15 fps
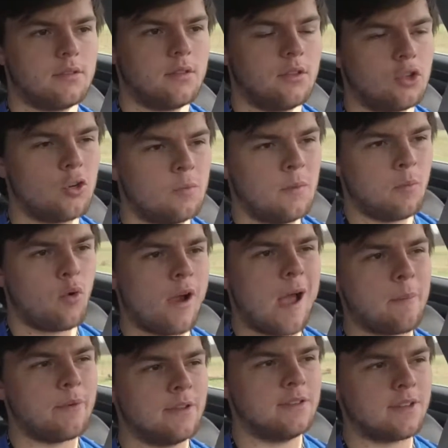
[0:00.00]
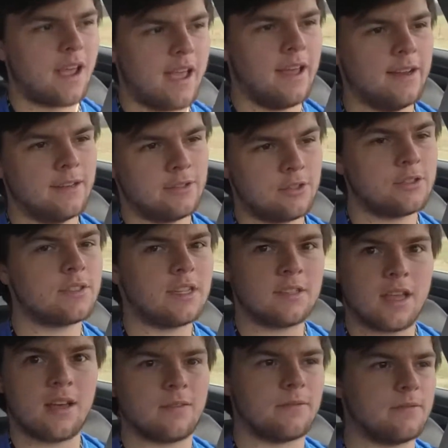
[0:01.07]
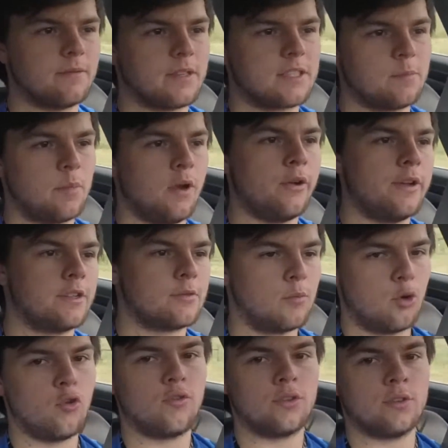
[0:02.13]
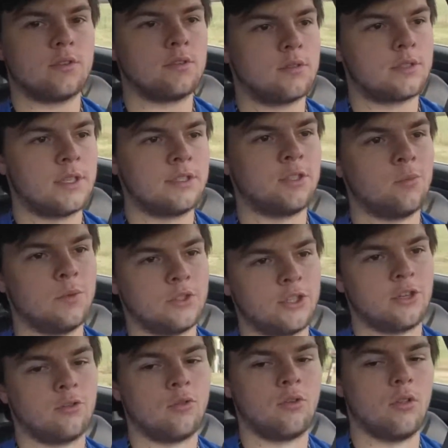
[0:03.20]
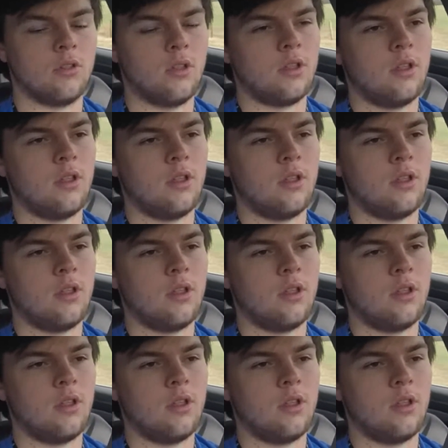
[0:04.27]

a little bit more happened, and just as I've experienced more of the system in general,